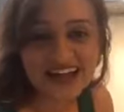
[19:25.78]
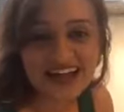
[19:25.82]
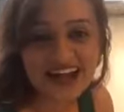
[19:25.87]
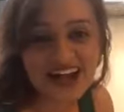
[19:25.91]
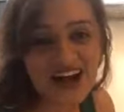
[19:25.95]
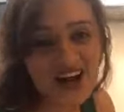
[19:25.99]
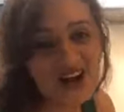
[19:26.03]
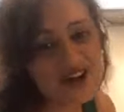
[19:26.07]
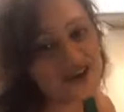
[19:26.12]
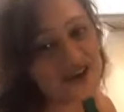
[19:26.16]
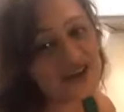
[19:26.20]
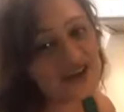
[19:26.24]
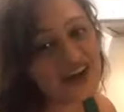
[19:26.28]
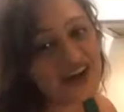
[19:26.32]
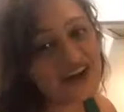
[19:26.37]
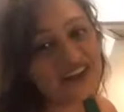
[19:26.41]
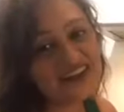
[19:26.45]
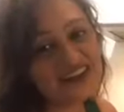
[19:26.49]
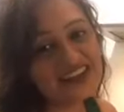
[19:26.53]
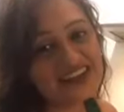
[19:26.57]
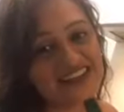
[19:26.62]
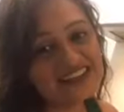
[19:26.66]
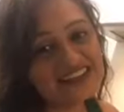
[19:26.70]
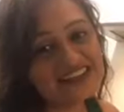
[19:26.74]
Oh, all
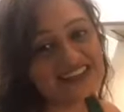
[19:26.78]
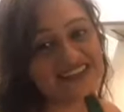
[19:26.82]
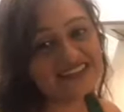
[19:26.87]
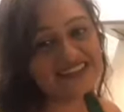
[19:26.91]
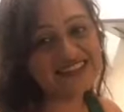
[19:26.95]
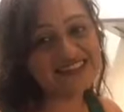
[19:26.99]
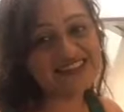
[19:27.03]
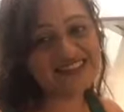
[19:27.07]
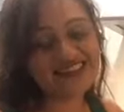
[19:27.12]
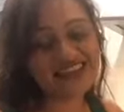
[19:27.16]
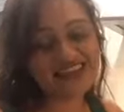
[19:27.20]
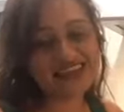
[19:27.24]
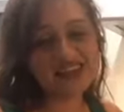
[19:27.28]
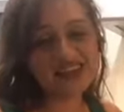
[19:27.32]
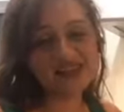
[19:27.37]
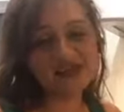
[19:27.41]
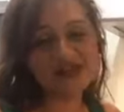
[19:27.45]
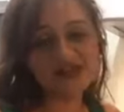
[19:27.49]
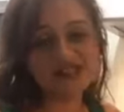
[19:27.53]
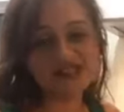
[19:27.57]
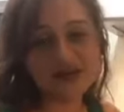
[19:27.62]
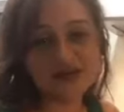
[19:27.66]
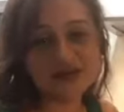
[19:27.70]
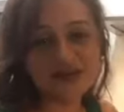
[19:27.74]
right, thank you
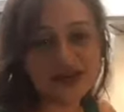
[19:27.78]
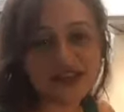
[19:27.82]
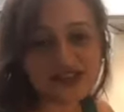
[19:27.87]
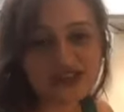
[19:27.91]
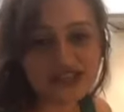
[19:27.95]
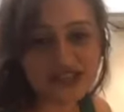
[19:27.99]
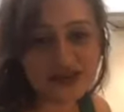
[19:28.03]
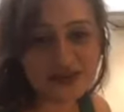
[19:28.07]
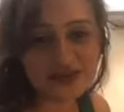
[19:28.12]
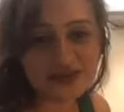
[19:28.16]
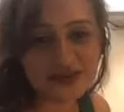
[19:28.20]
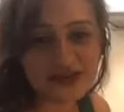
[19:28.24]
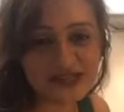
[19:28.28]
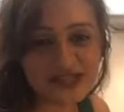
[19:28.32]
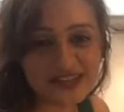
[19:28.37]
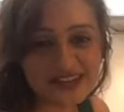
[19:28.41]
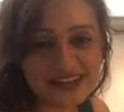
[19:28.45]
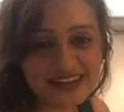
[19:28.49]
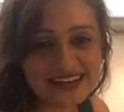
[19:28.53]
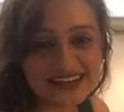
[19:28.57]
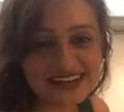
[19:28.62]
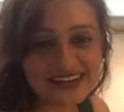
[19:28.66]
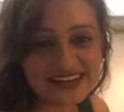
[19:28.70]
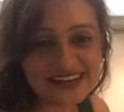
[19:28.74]
so much, I
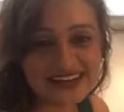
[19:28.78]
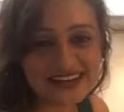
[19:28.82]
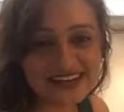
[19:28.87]
appreciate it.